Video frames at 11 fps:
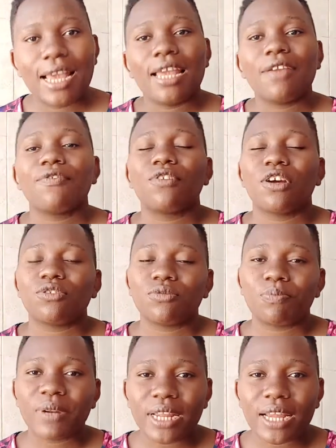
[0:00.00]
If you are to
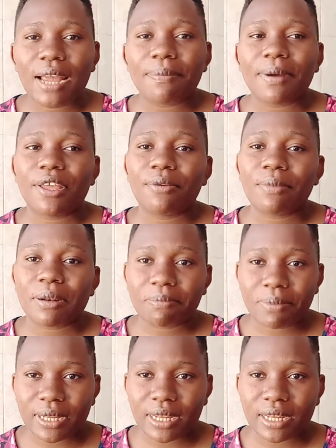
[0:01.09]
bring up a human
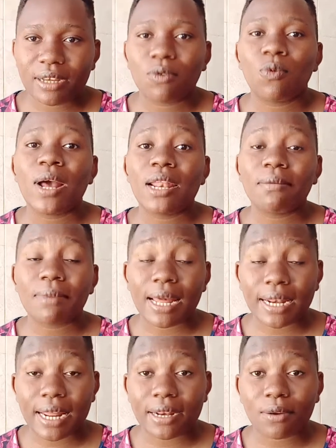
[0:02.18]
being
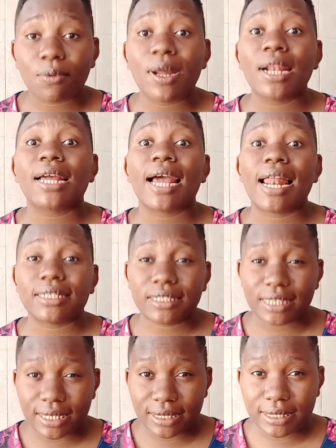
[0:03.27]
well-mannered, well-cultured,